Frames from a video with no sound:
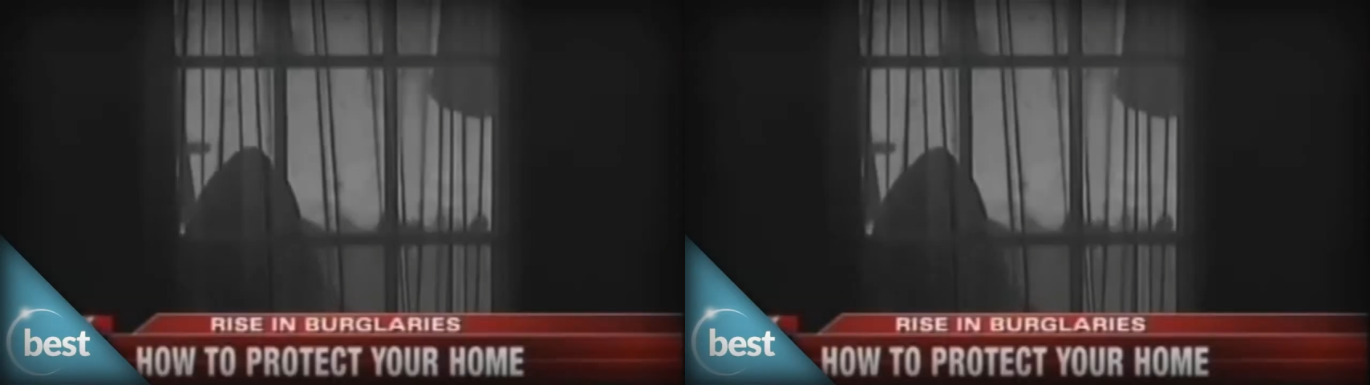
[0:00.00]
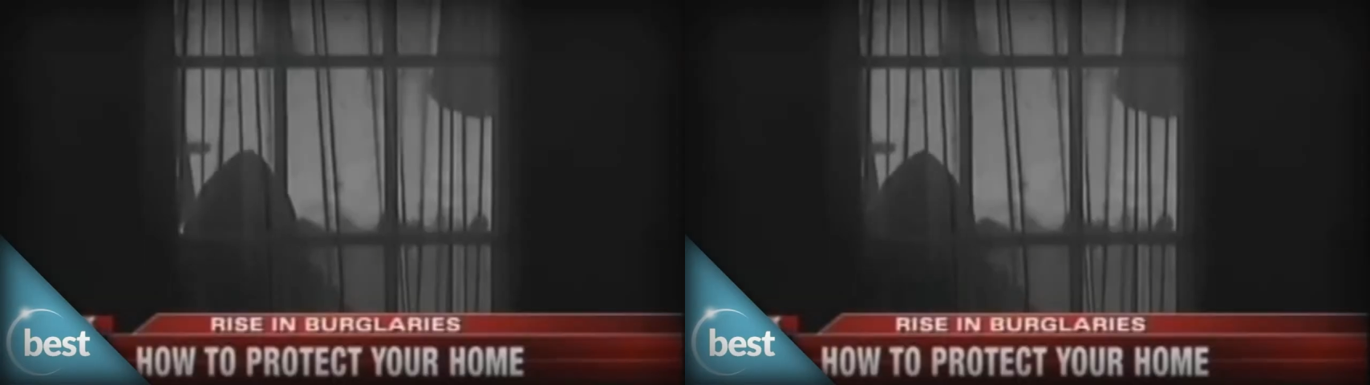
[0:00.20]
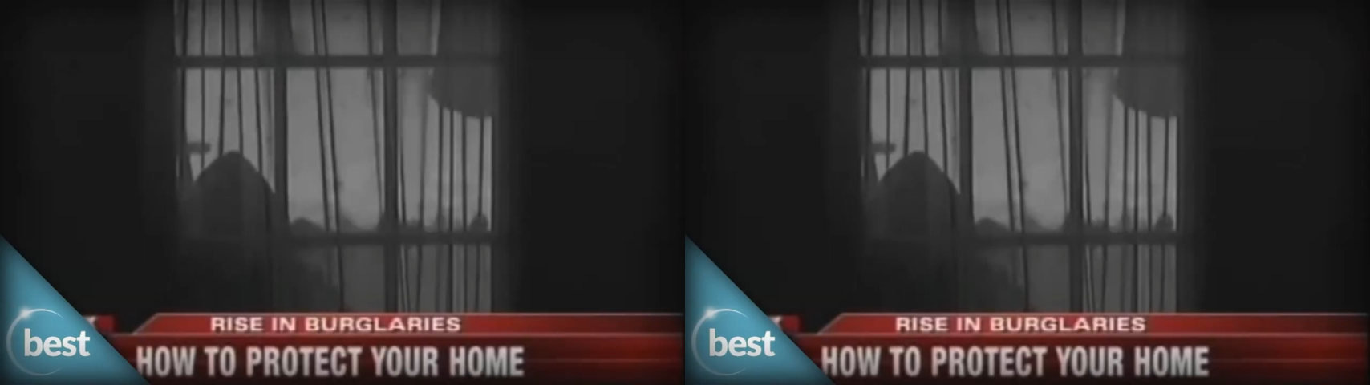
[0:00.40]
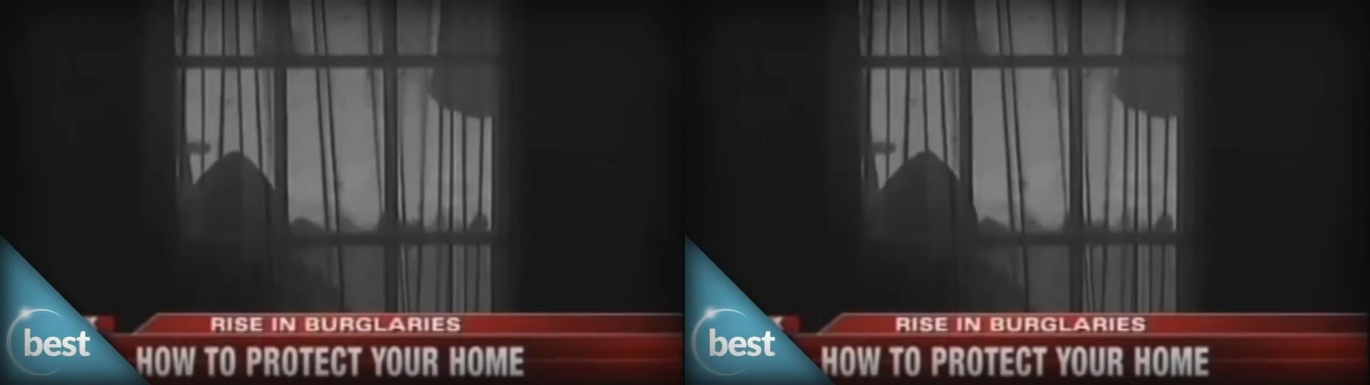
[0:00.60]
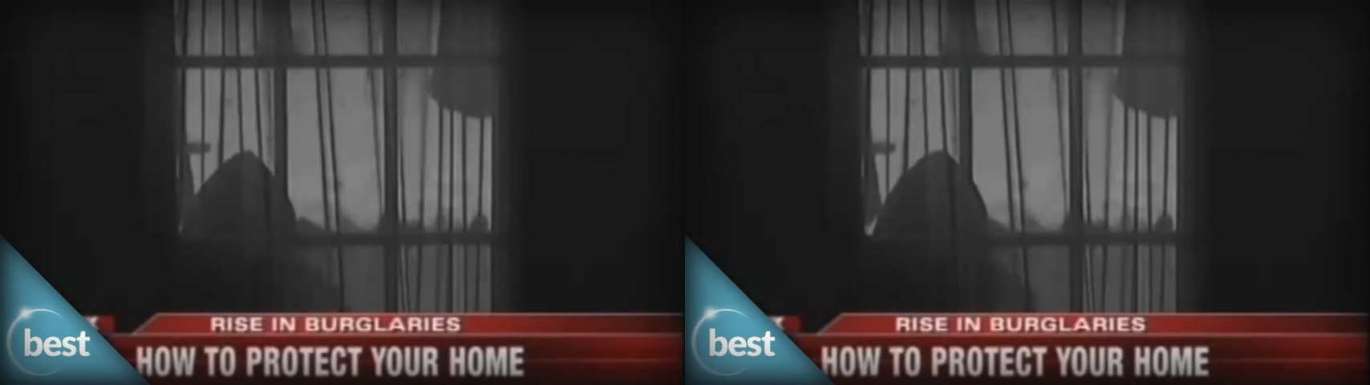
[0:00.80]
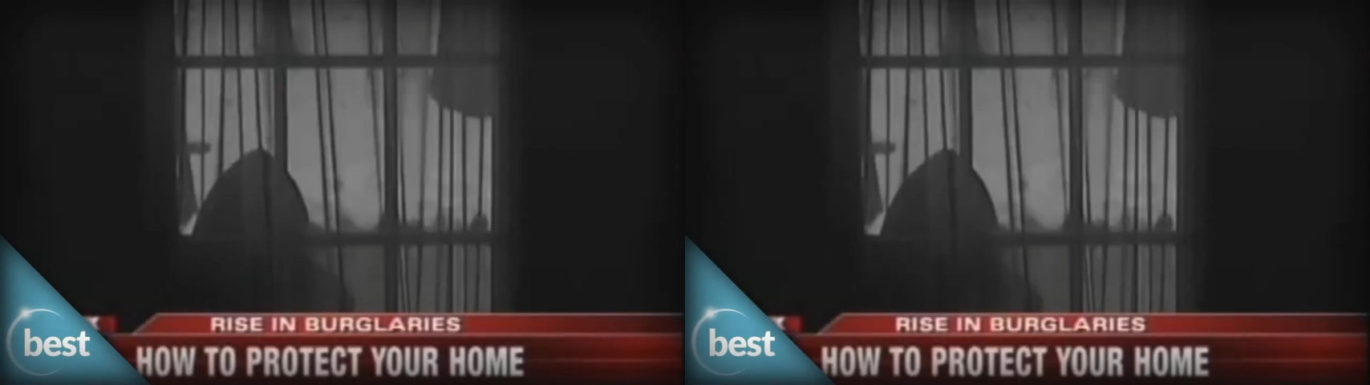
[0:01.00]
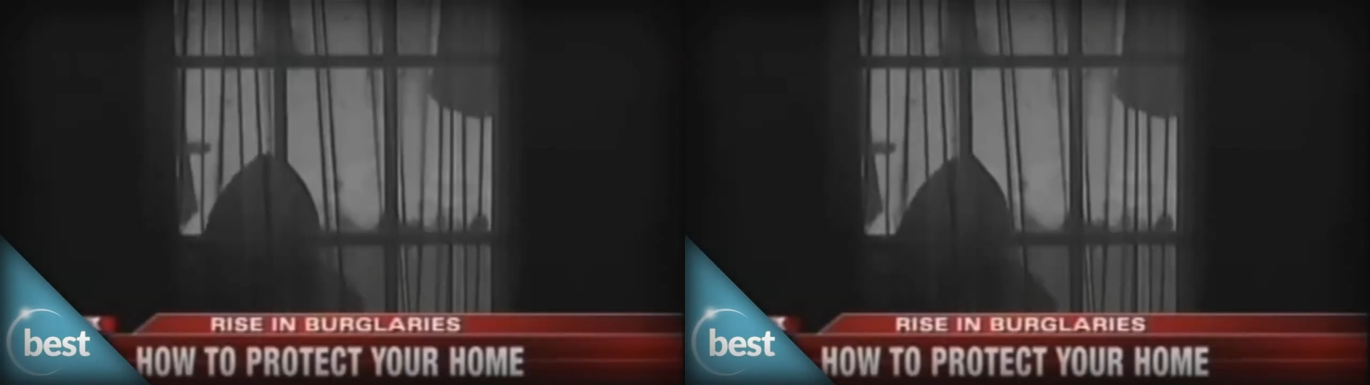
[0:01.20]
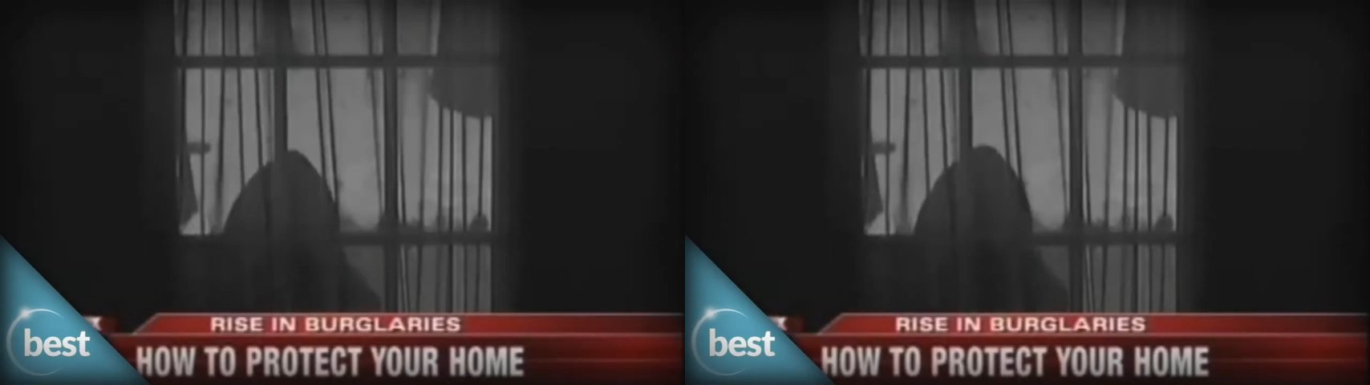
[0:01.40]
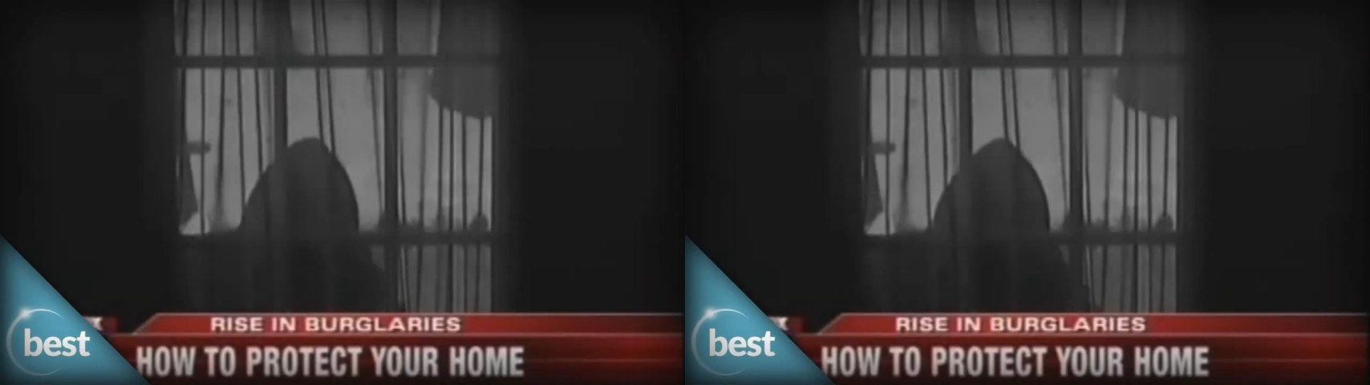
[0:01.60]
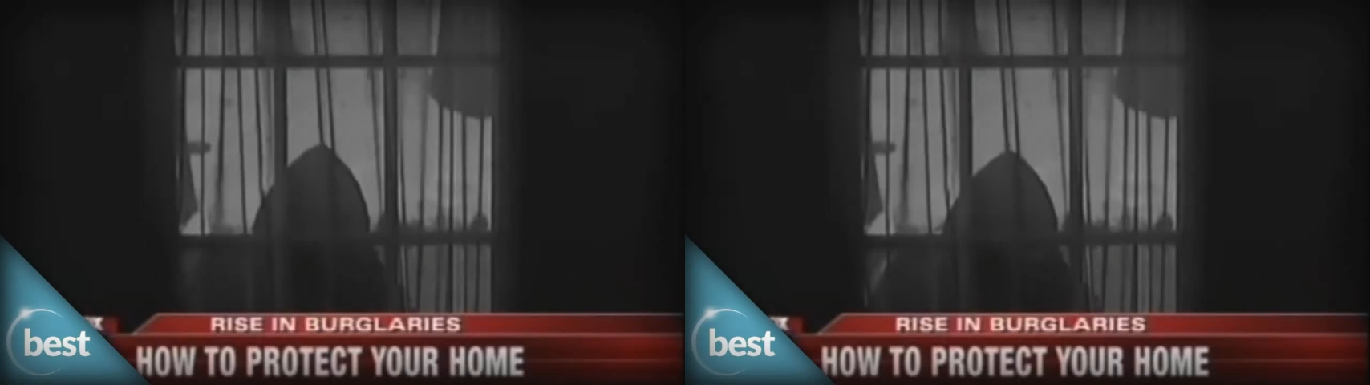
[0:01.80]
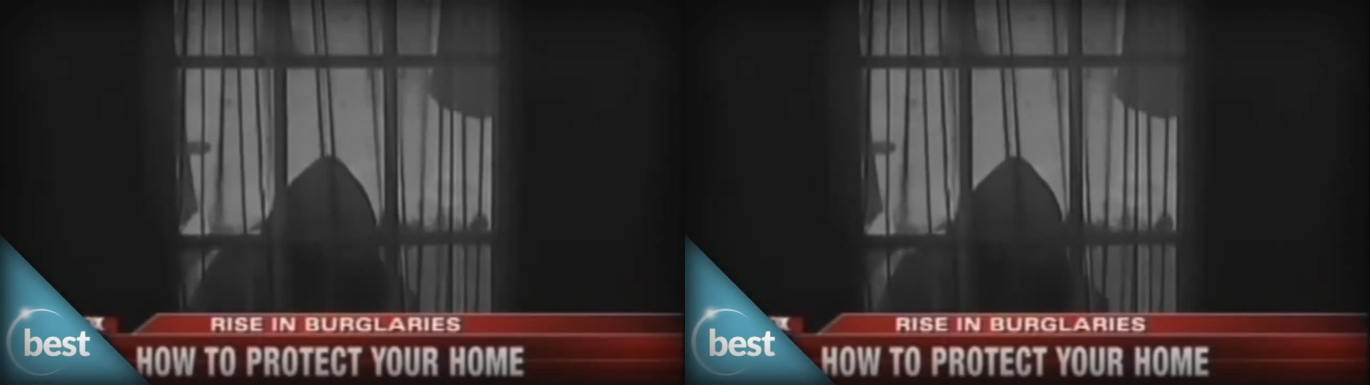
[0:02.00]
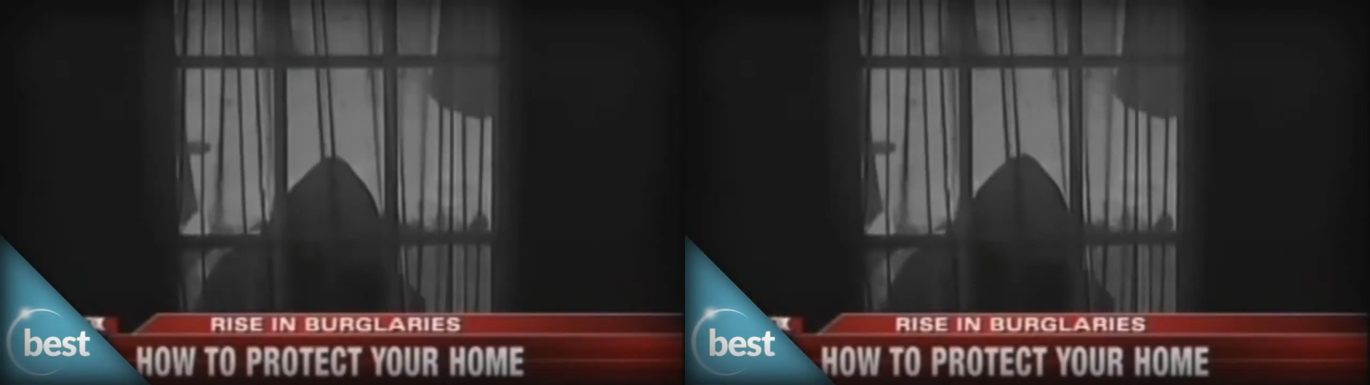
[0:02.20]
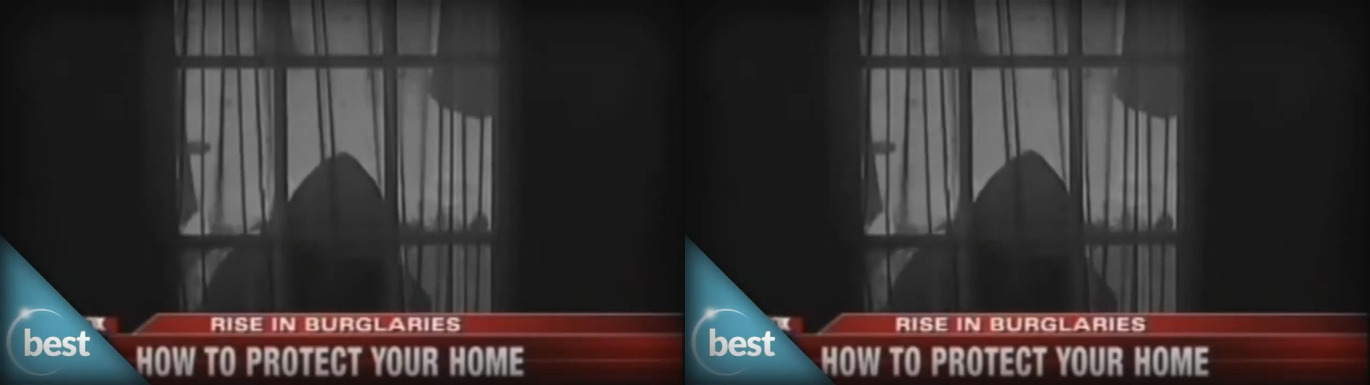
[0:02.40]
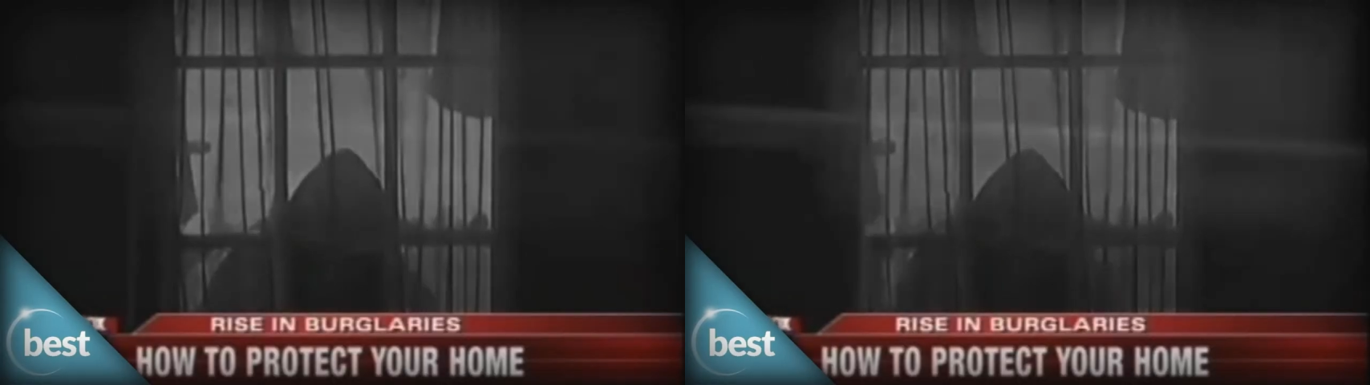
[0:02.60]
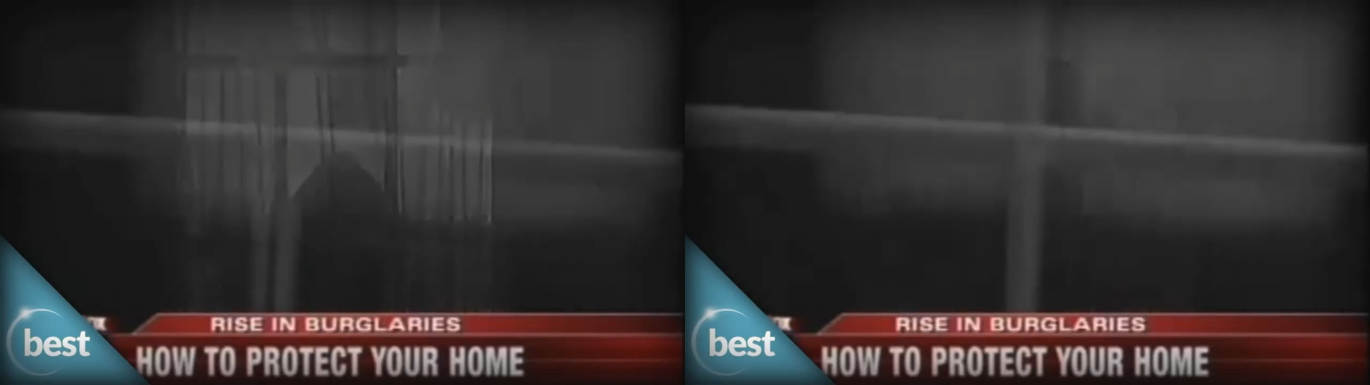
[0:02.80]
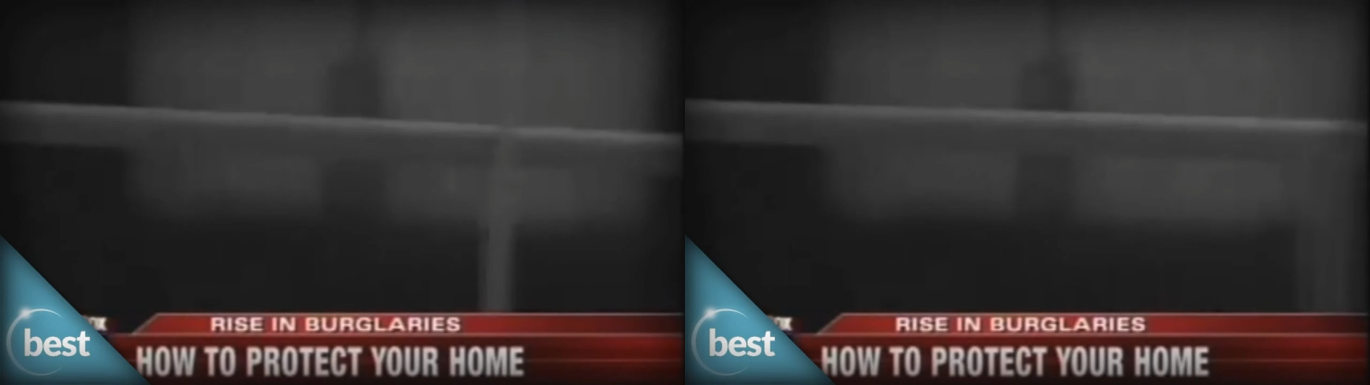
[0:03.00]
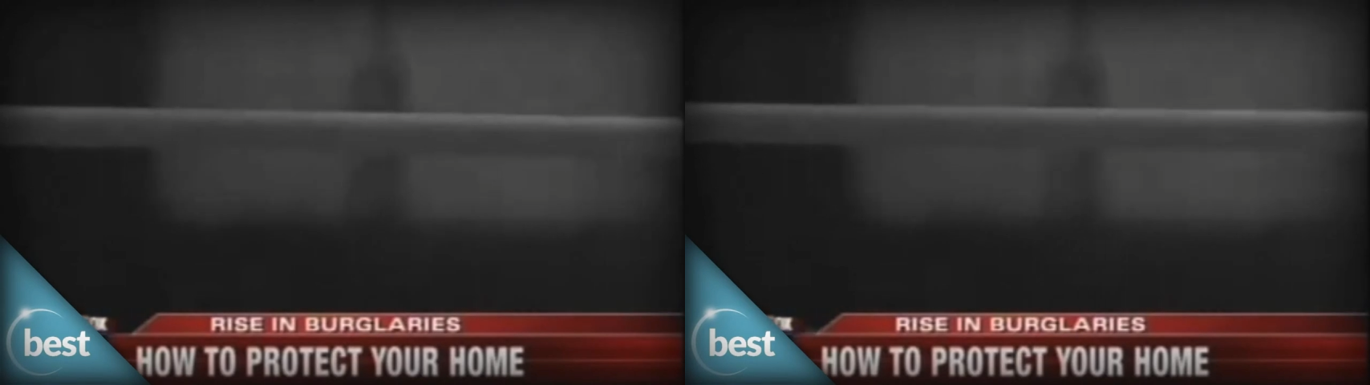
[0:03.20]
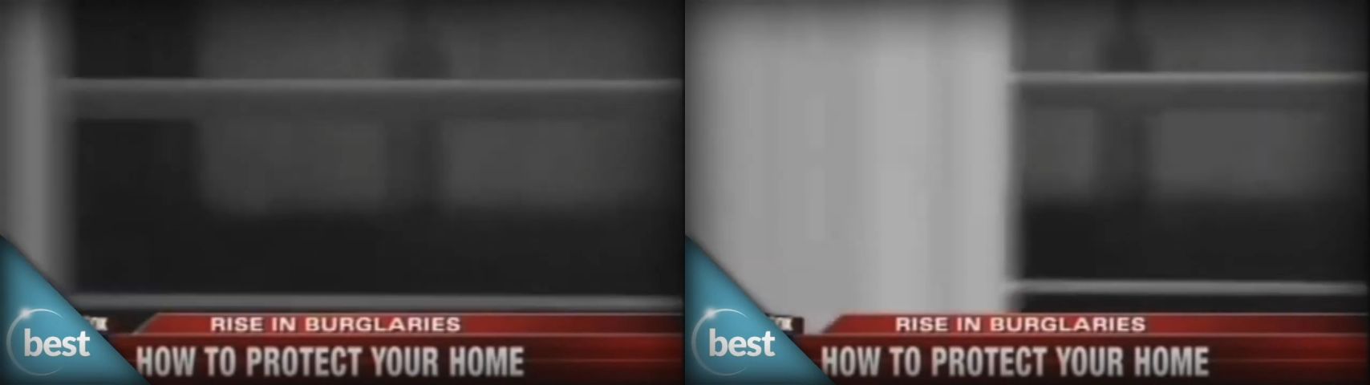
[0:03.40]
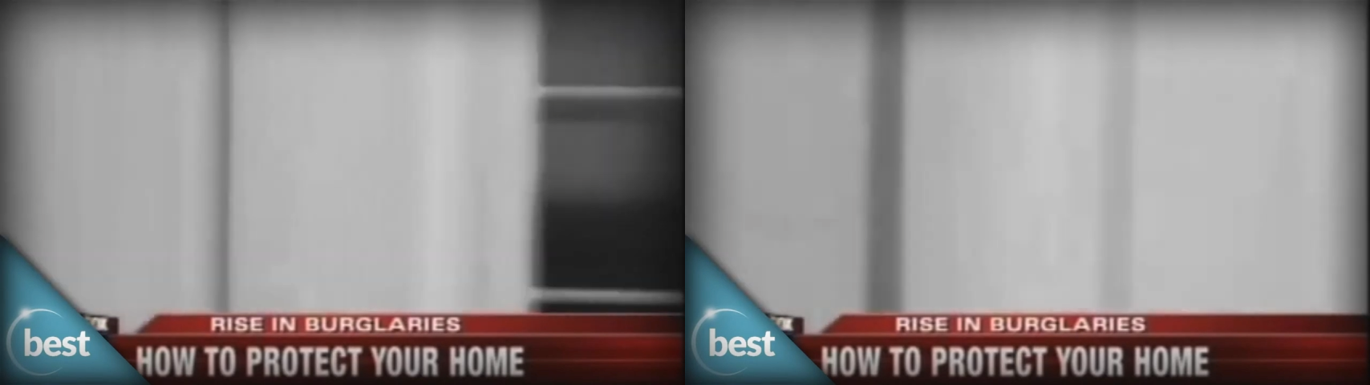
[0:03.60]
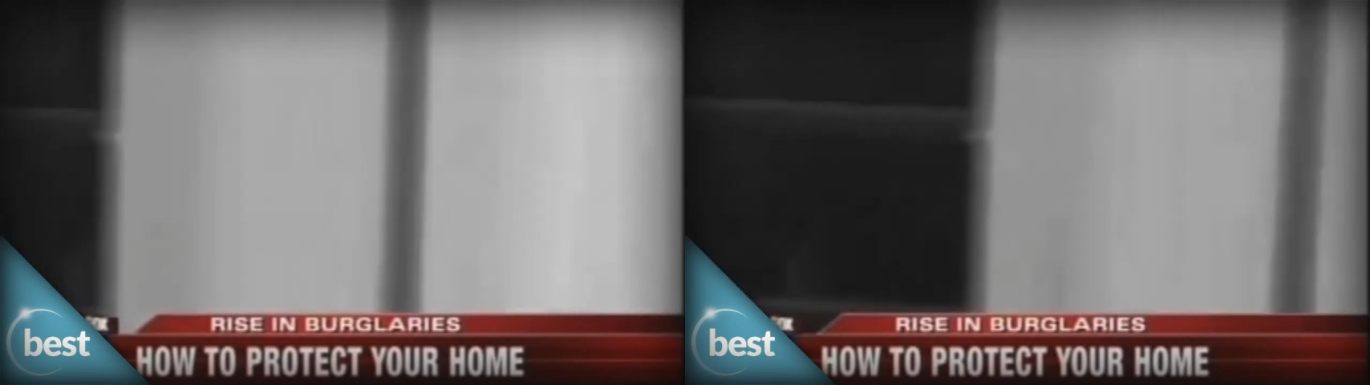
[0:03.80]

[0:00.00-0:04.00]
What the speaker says: Nobody's mouth can be seen.